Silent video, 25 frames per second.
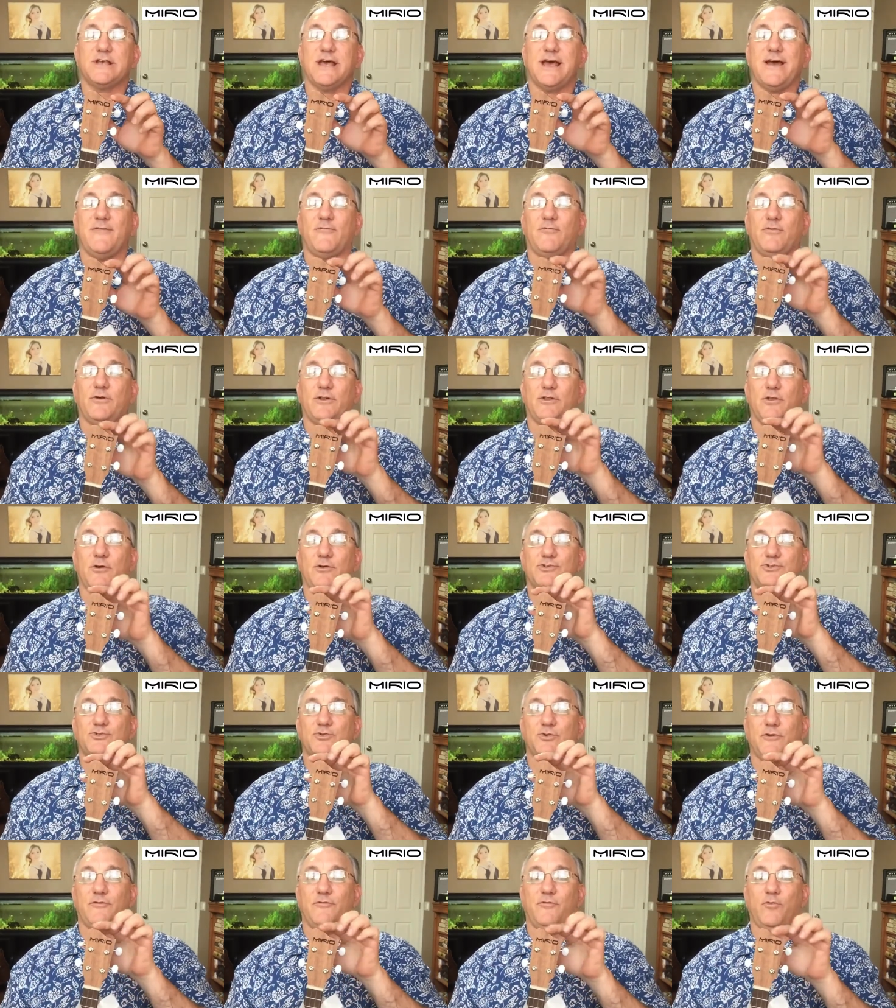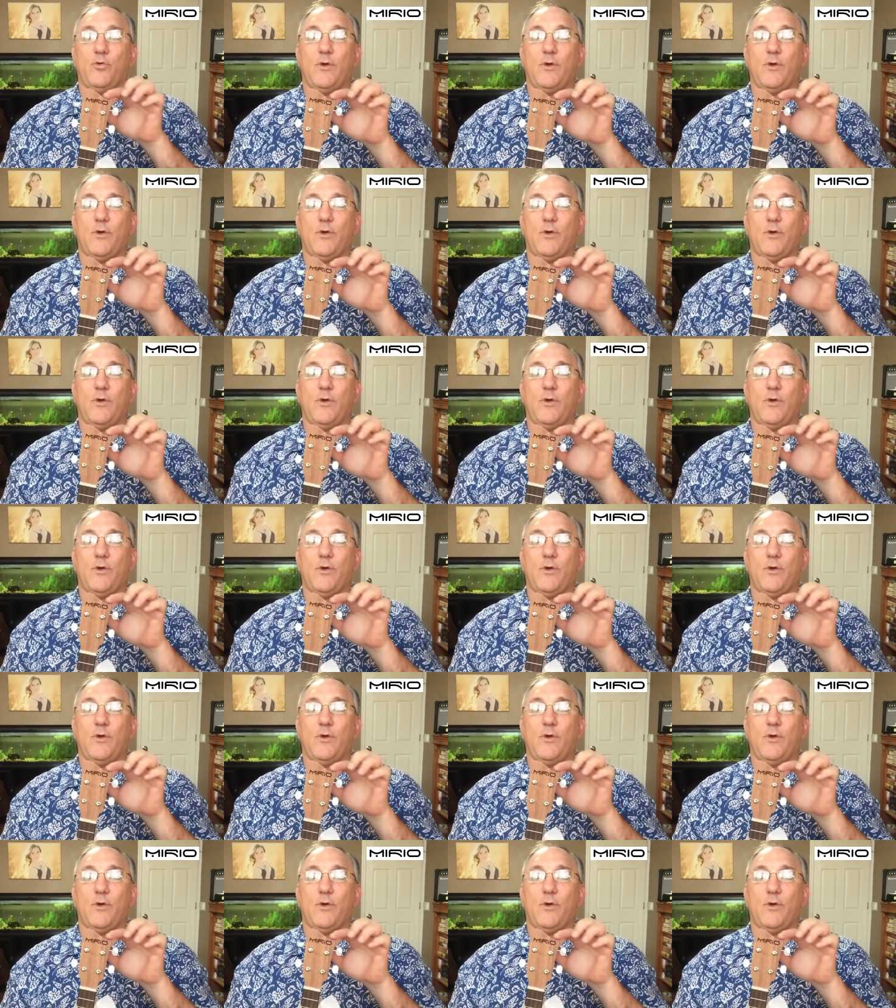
have one of those sort of